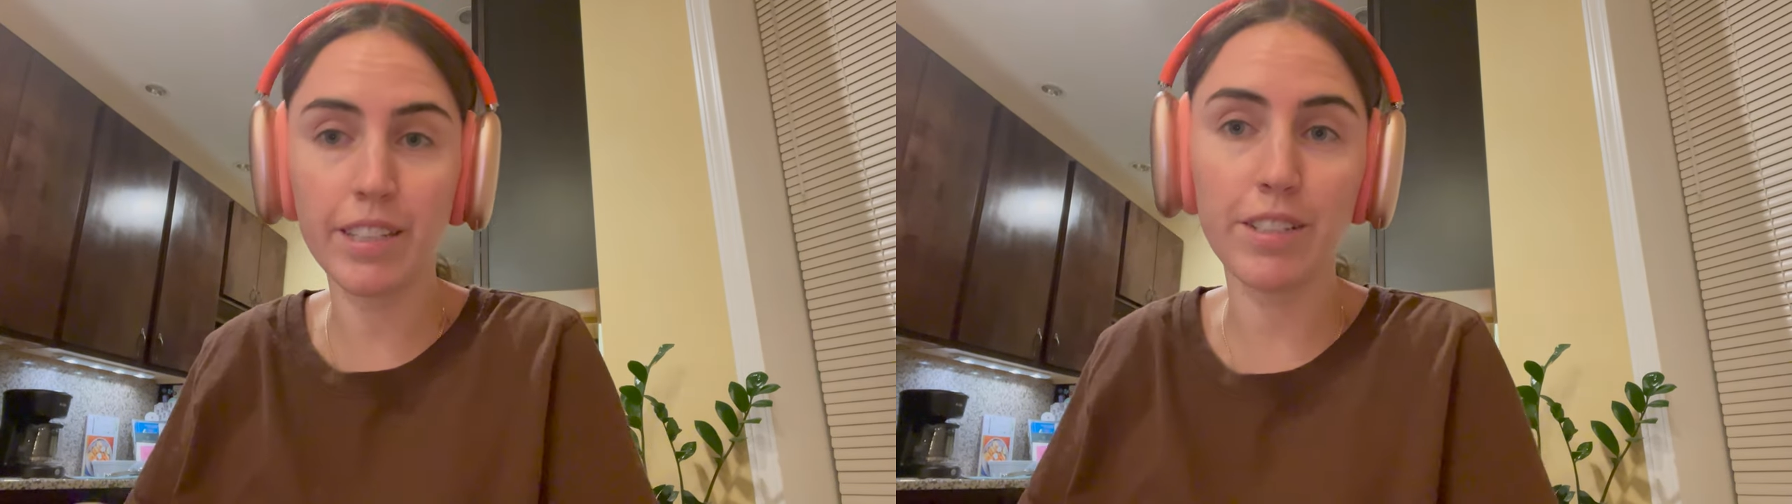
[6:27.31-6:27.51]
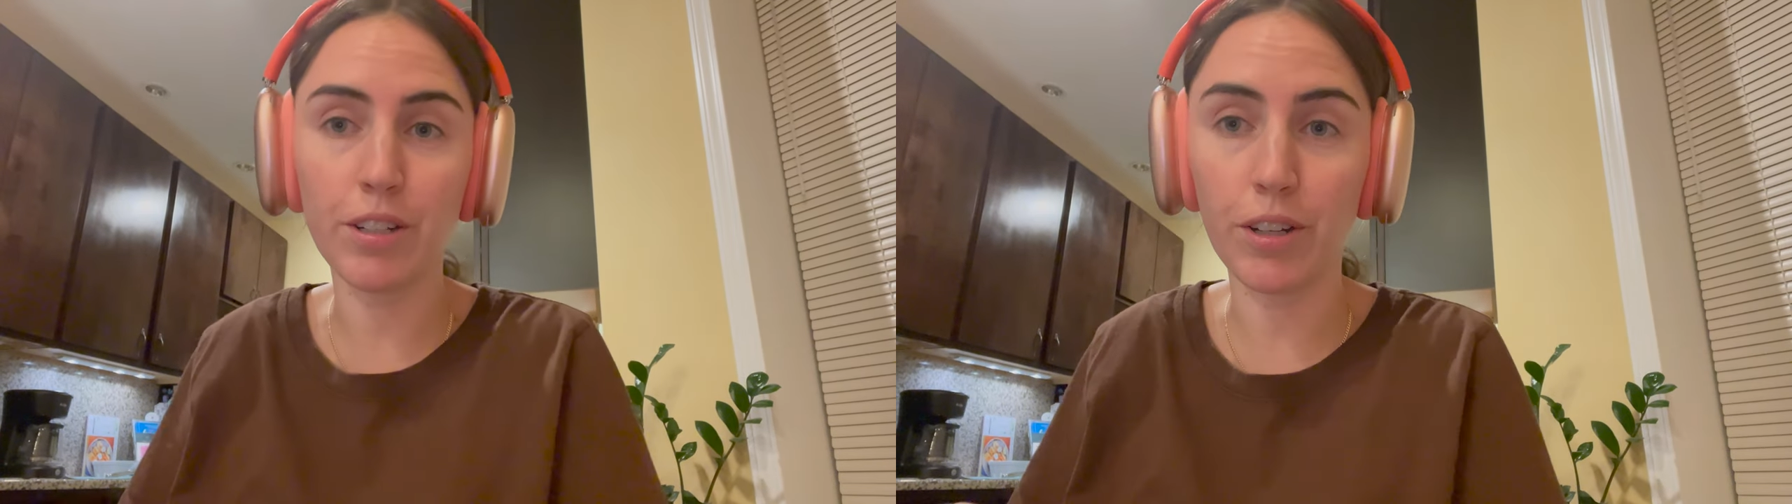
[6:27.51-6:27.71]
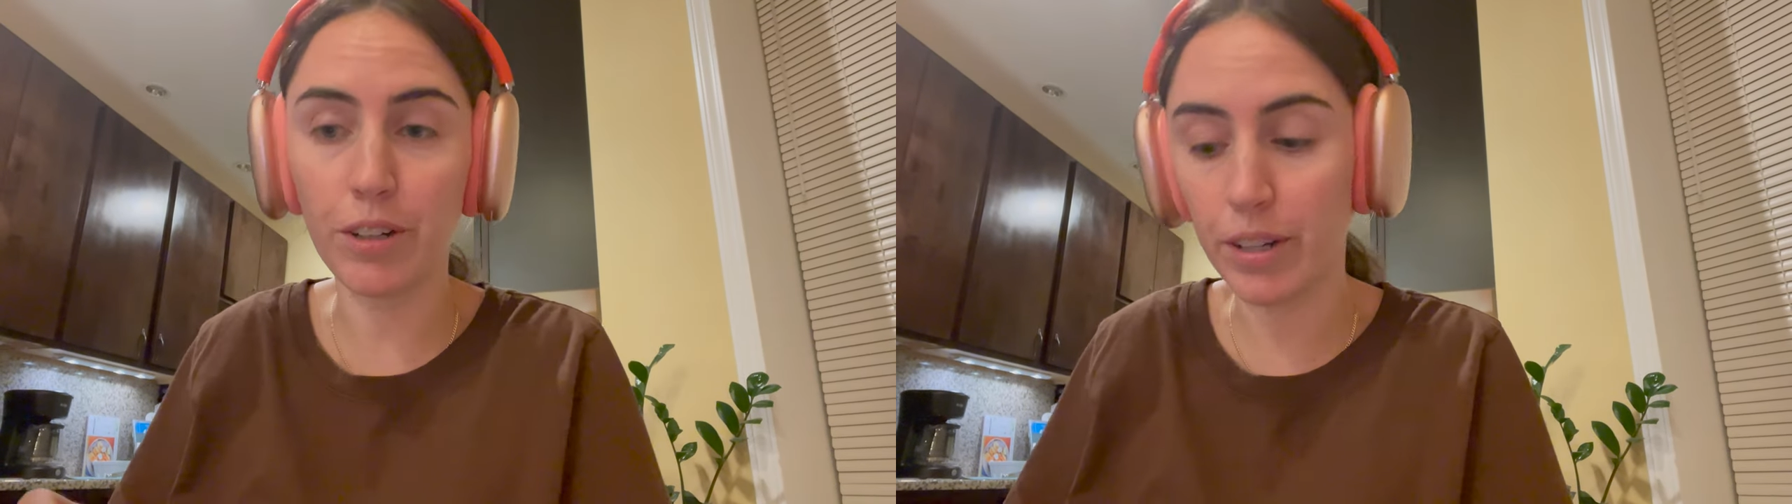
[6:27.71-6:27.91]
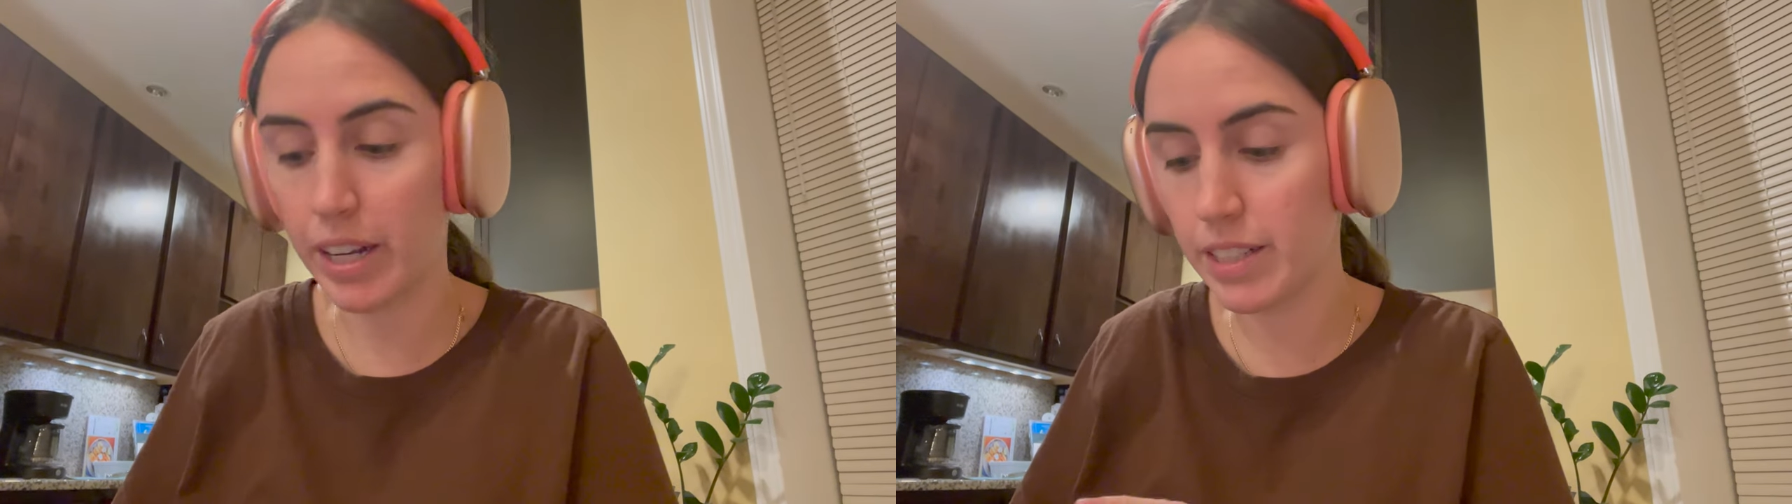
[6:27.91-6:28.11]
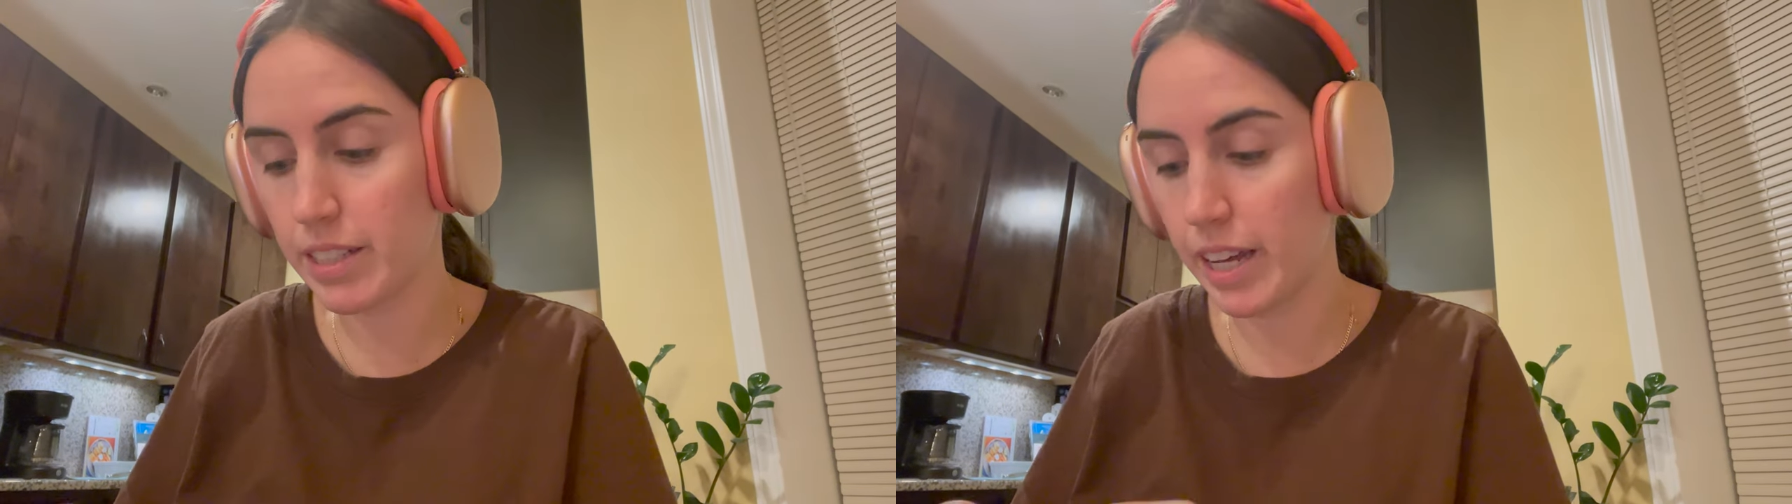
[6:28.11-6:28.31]
so you're
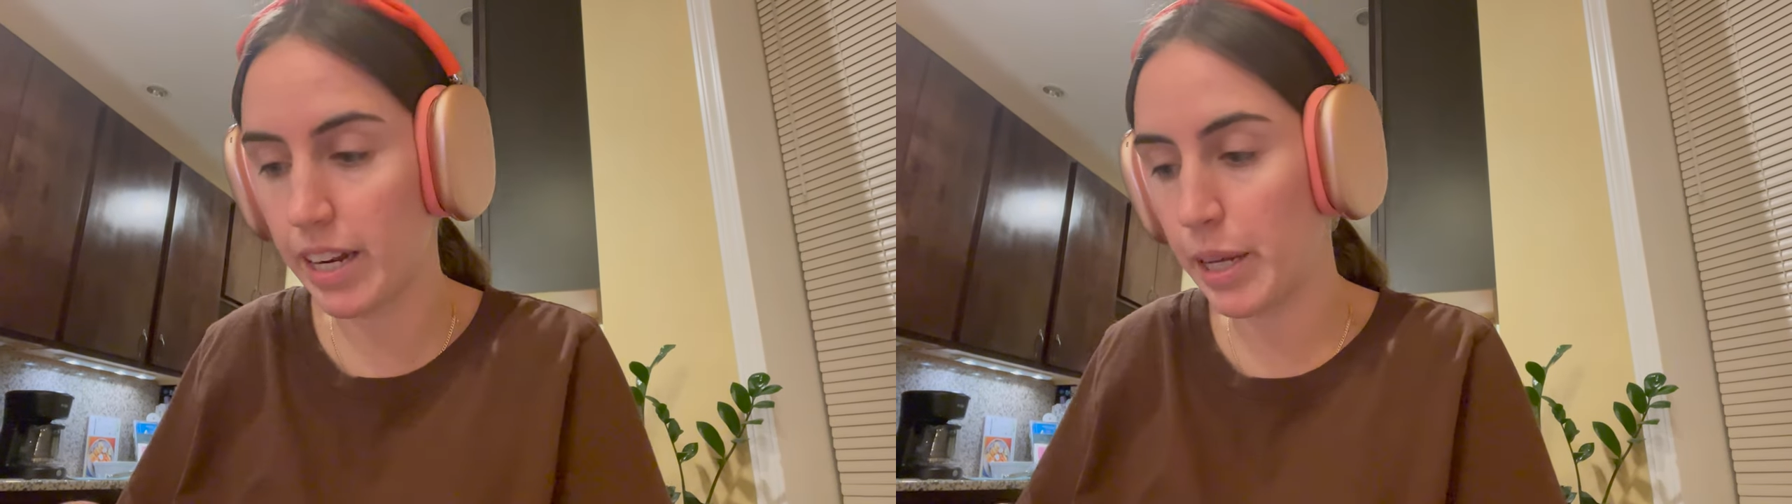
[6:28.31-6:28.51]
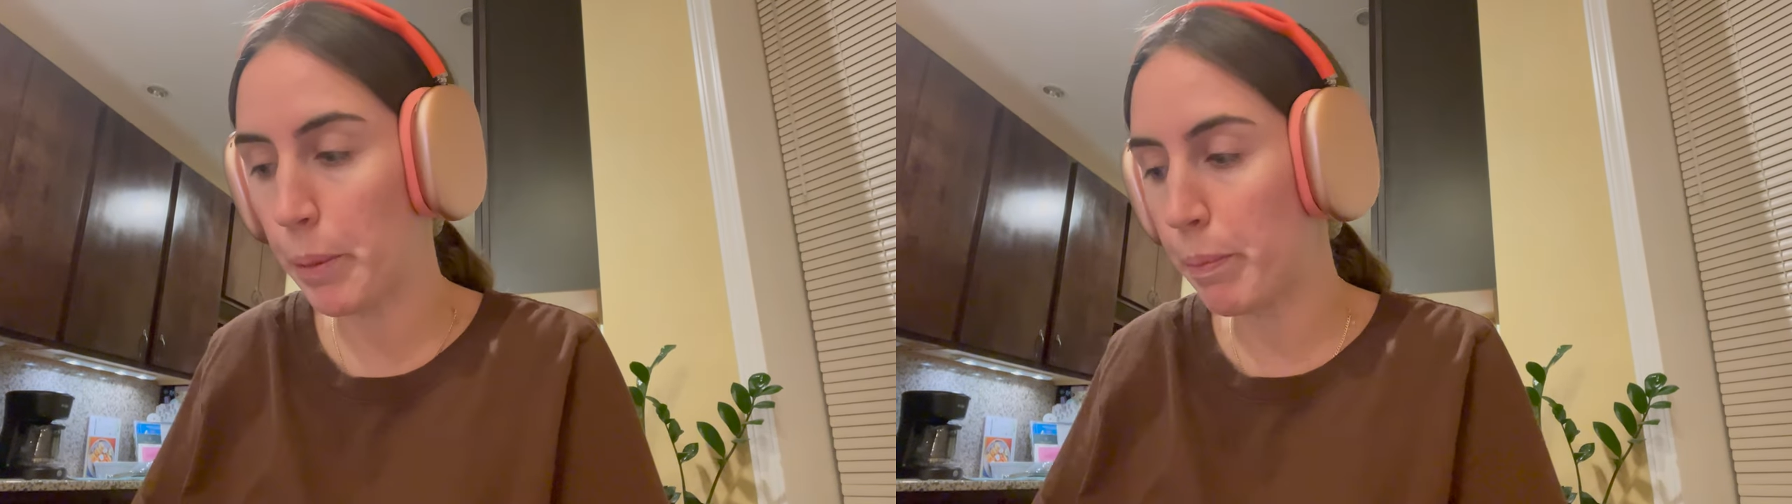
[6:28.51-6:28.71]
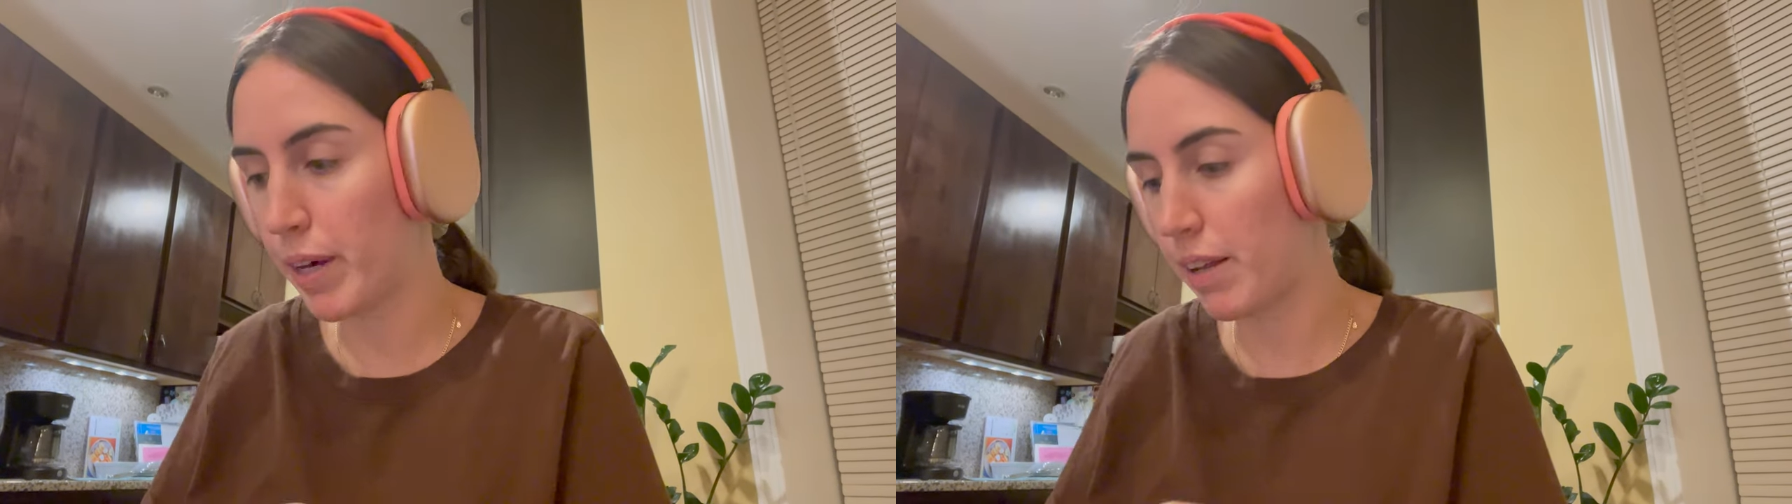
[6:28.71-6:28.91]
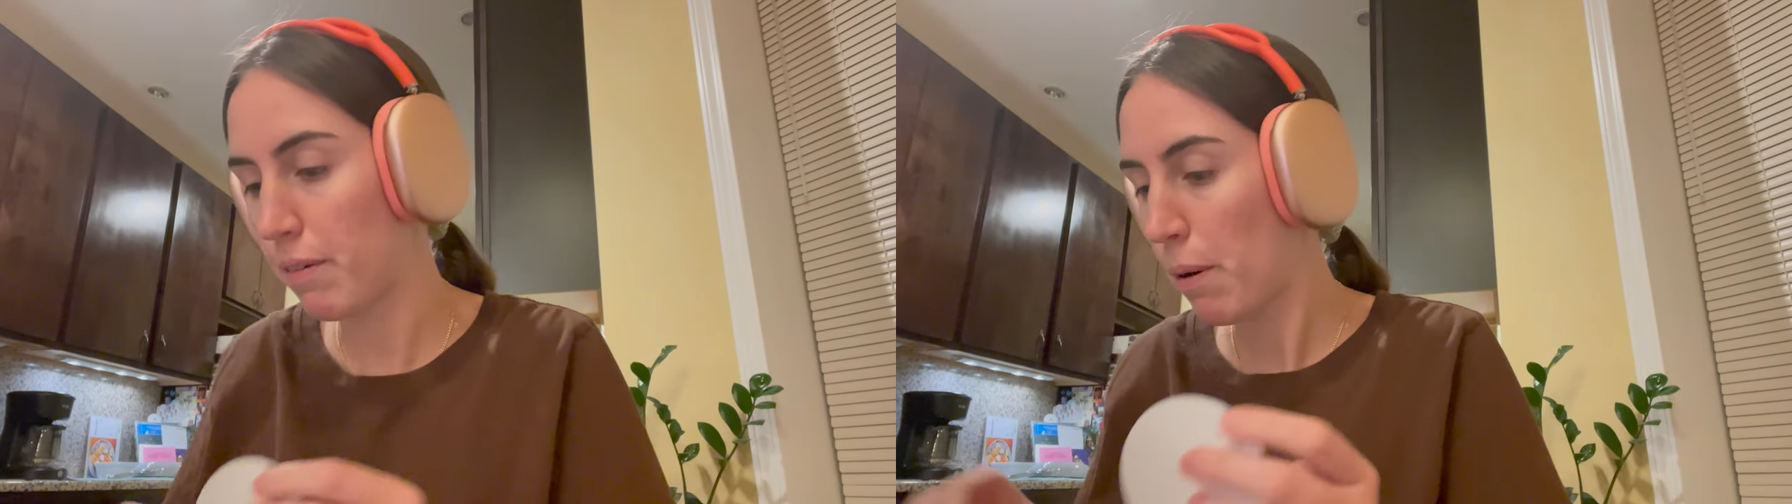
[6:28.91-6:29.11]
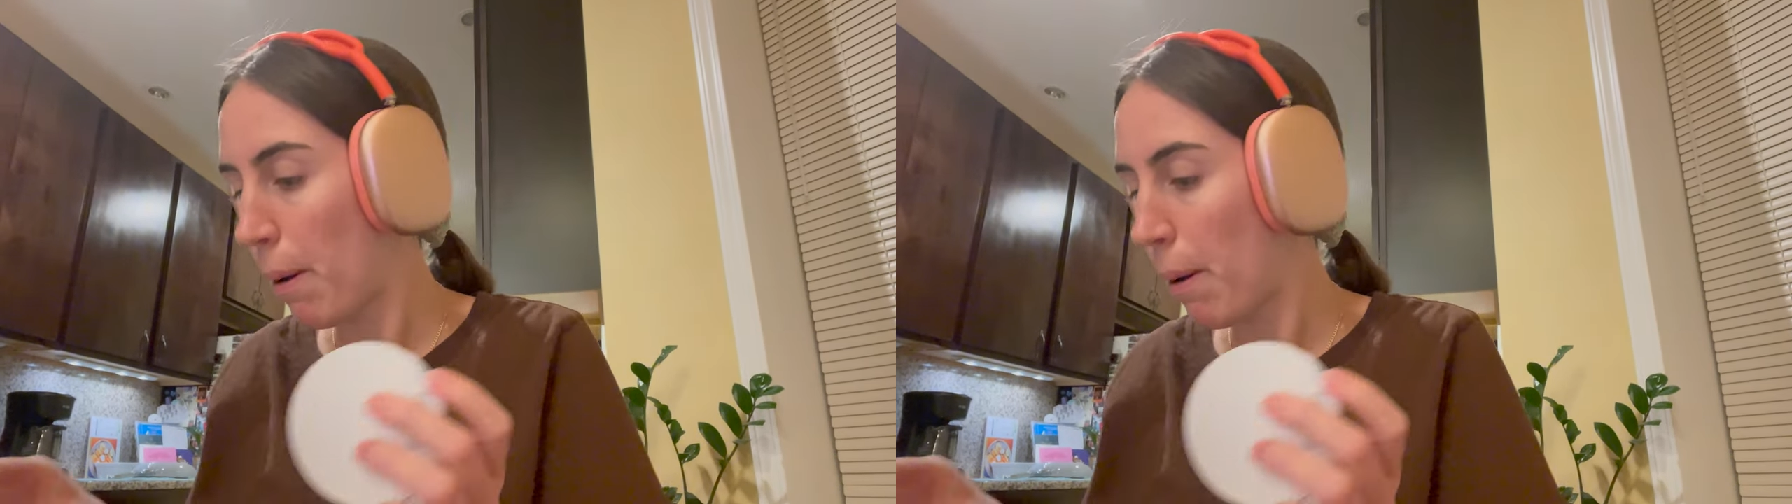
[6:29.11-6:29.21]
kind of sliding. But